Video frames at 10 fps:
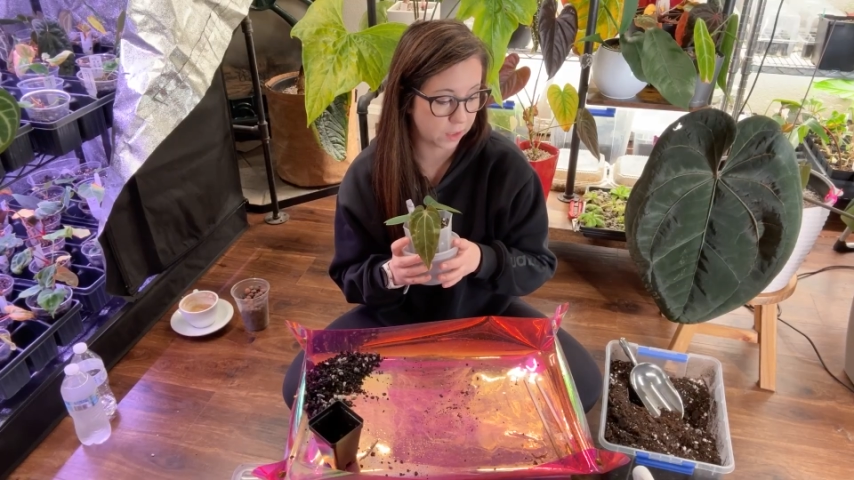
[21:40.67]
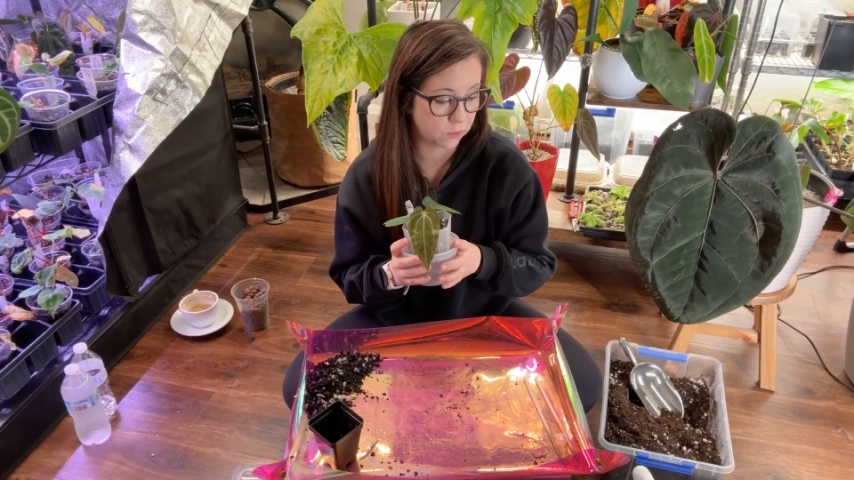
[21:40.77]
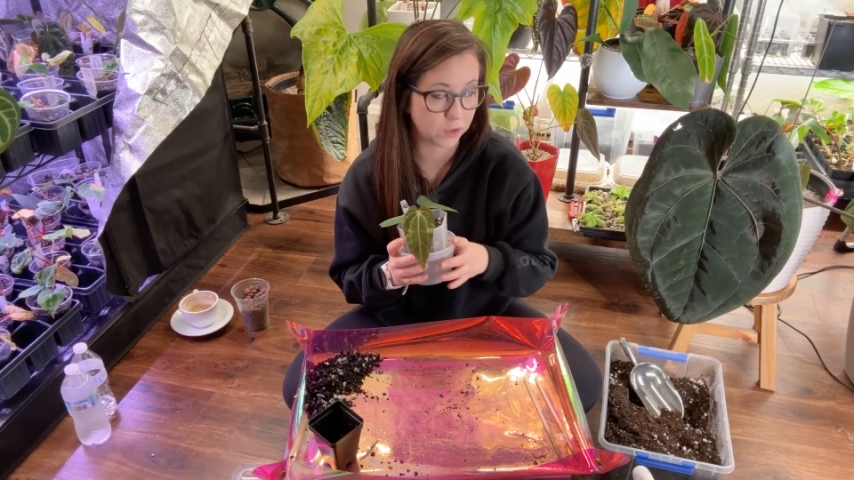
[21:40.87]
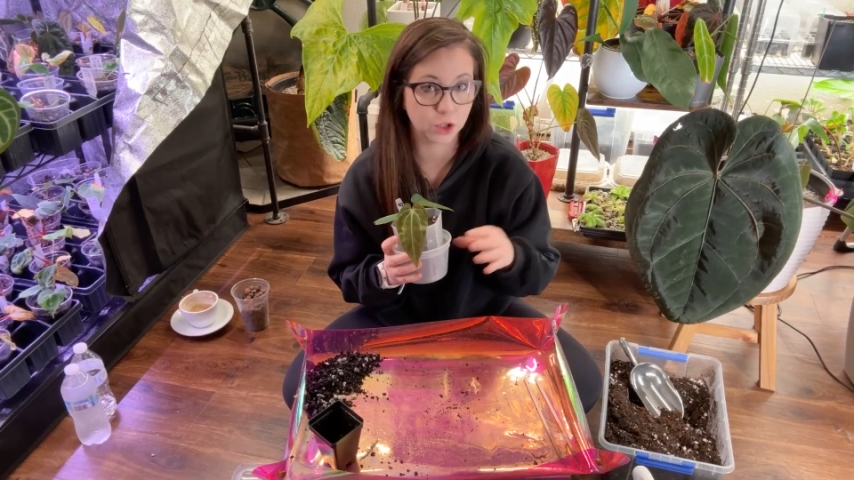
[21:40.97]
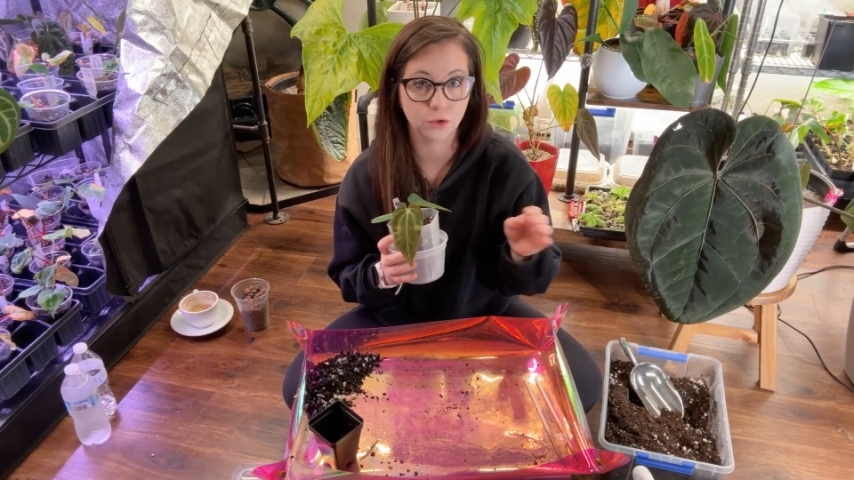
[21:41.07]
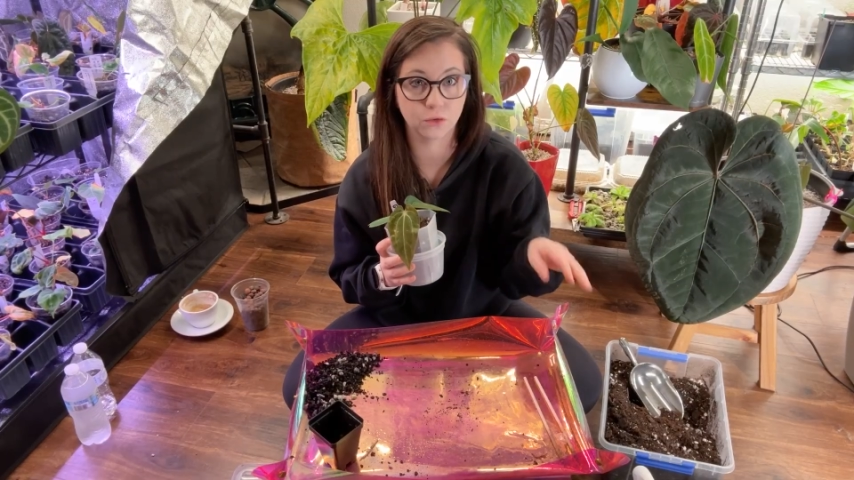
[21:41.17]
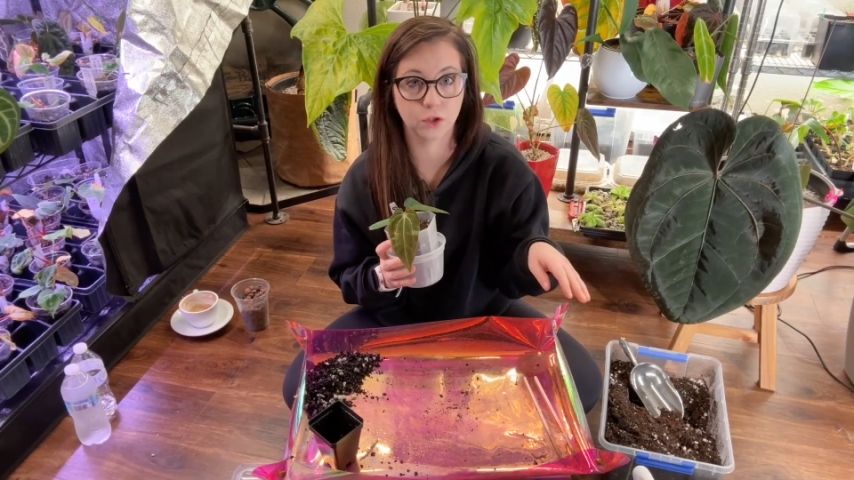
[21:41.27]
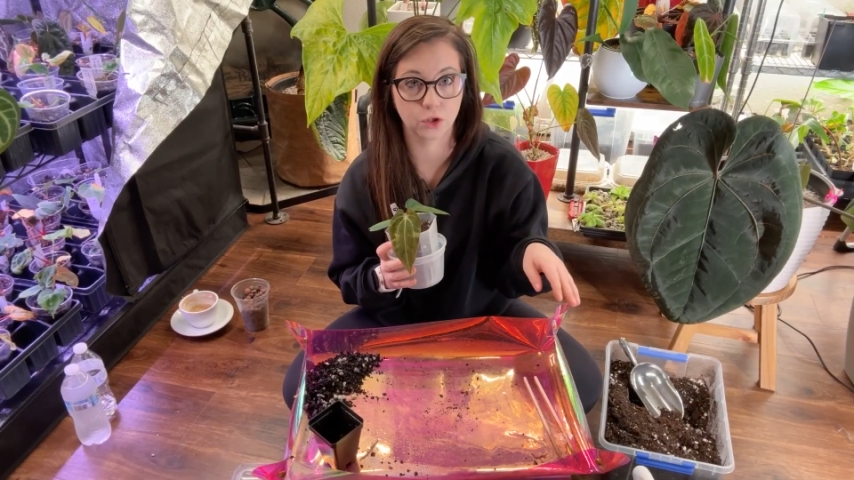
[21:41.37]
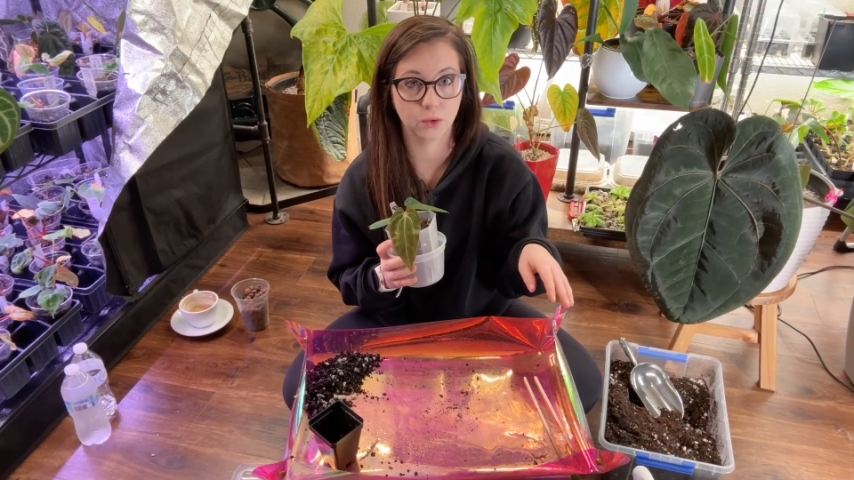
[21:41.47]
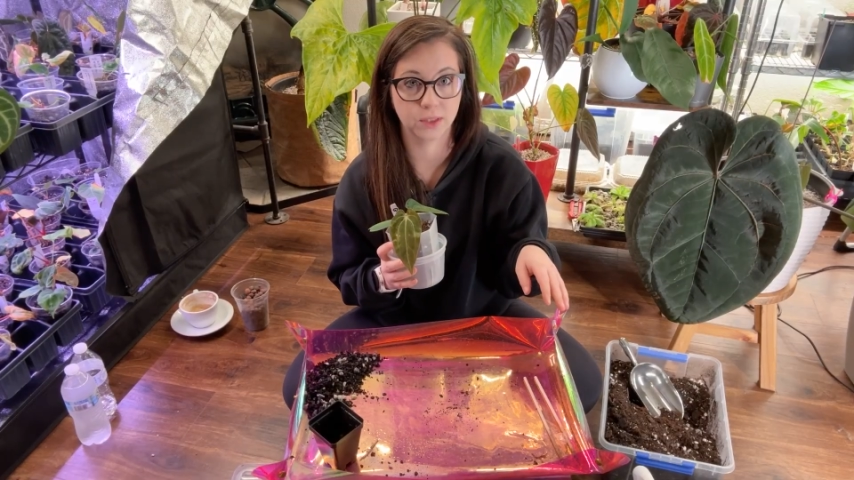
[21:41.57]
can redo
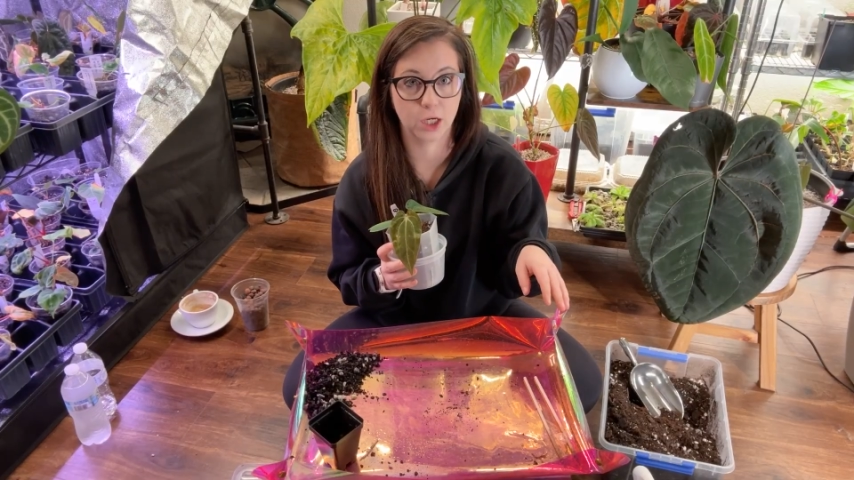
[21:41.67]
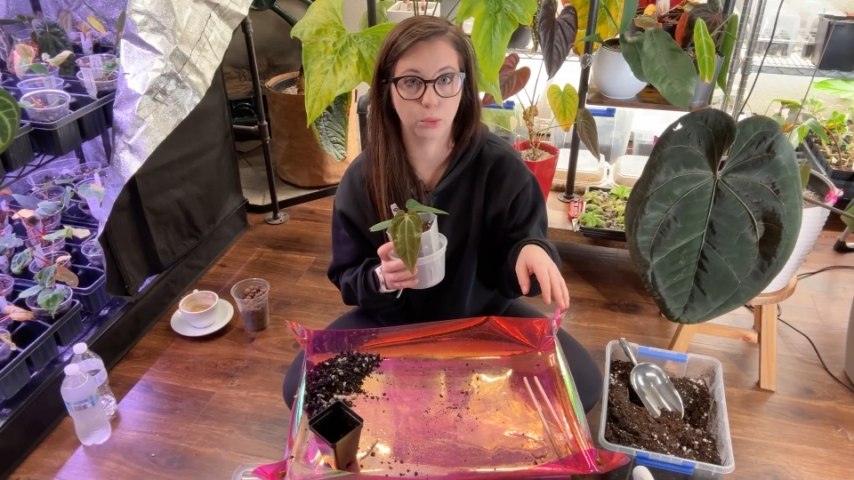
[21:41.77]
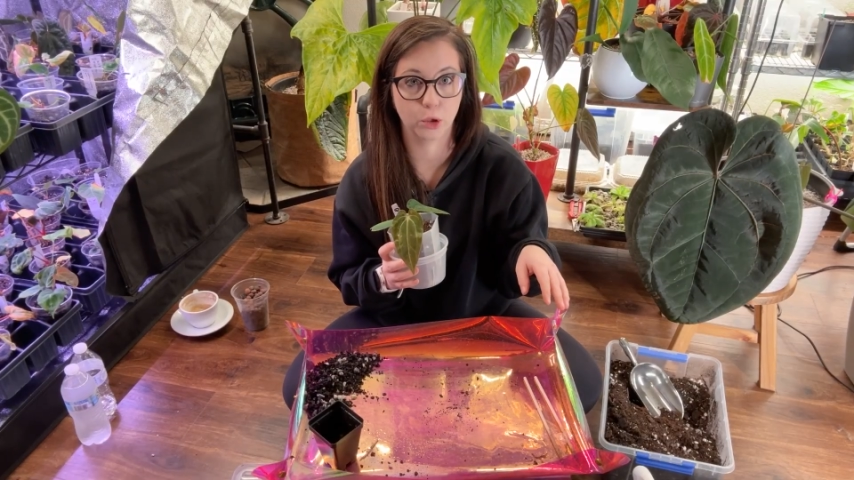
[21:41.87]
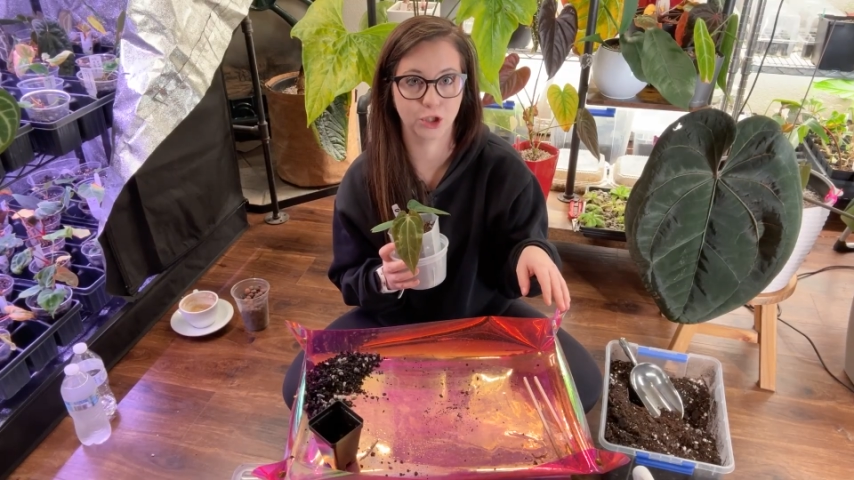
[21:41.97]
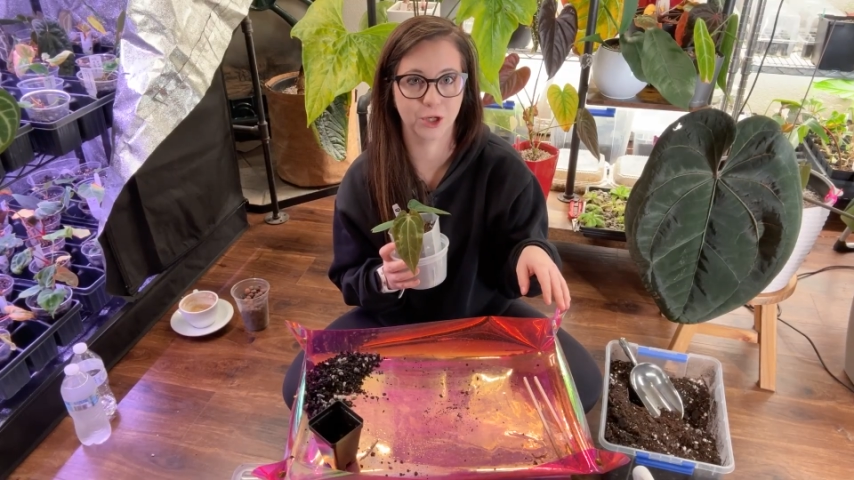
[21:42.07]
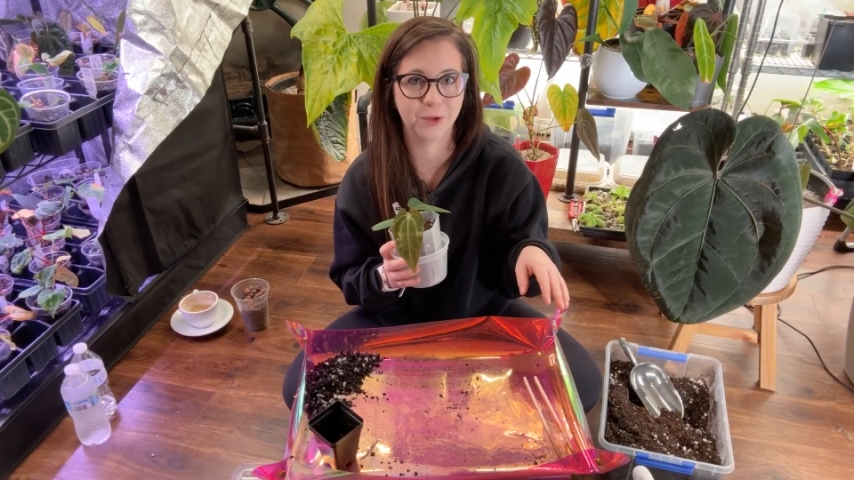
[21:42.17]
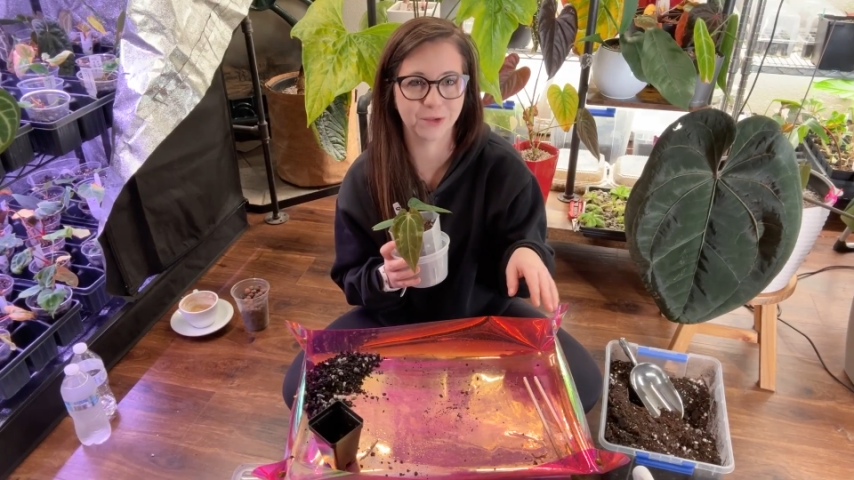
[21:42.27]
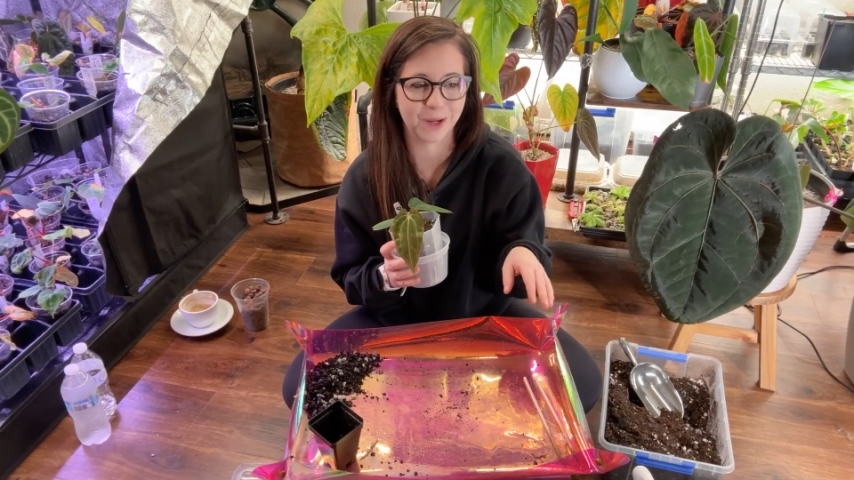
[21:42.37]
the show and tell portion